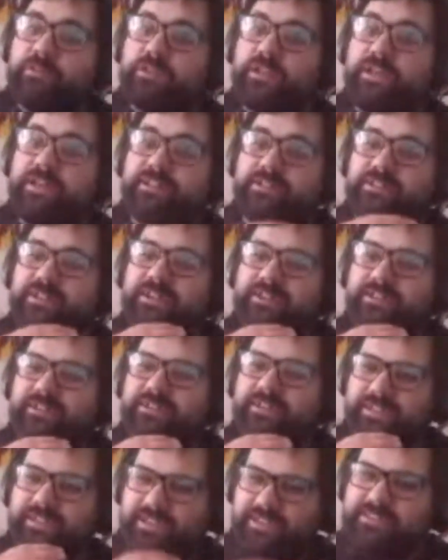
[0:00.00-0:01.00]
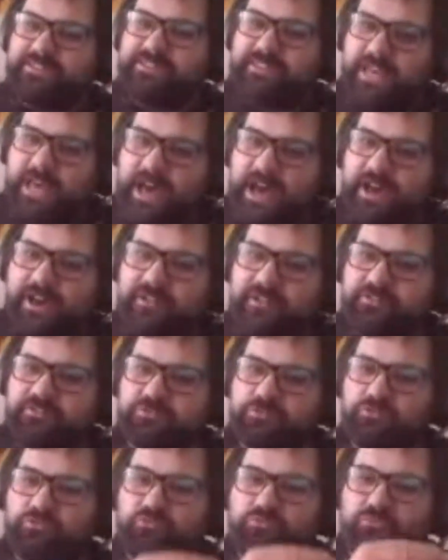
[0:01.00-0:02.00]
it is hard
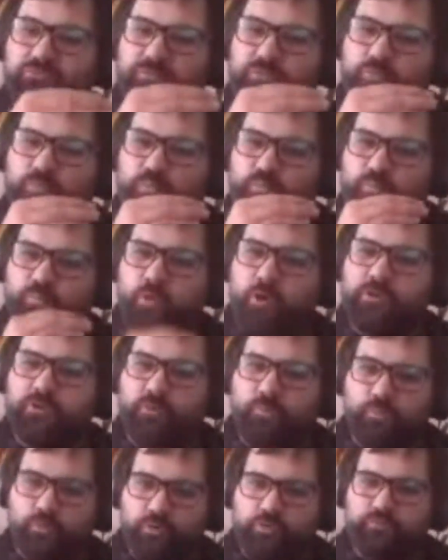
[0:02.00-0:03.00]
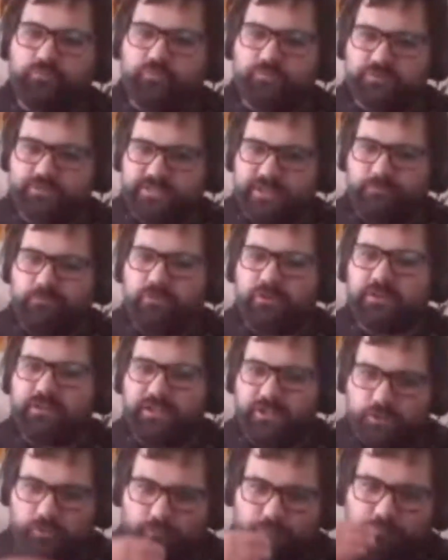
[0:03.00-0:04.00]
to want to root for someone
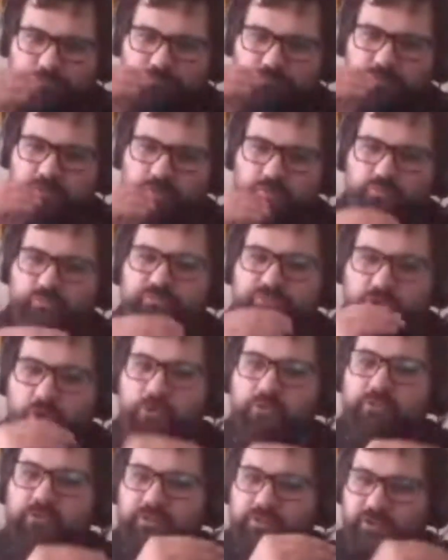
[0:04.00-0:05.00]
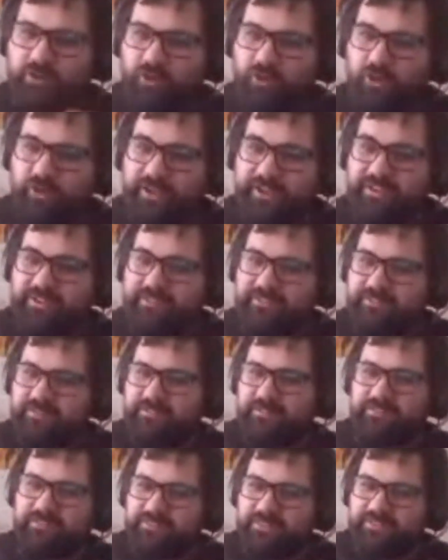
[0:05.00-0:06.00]
if you don't like
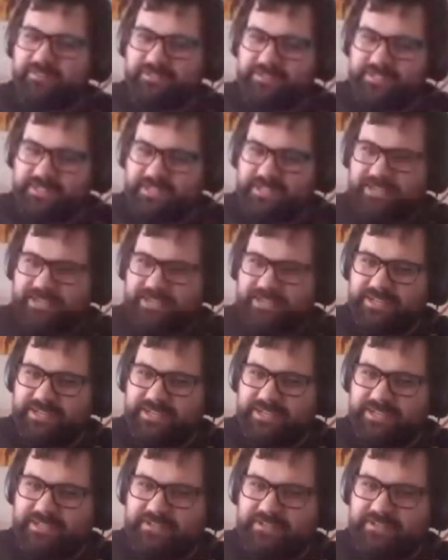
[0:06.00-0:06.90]
the team.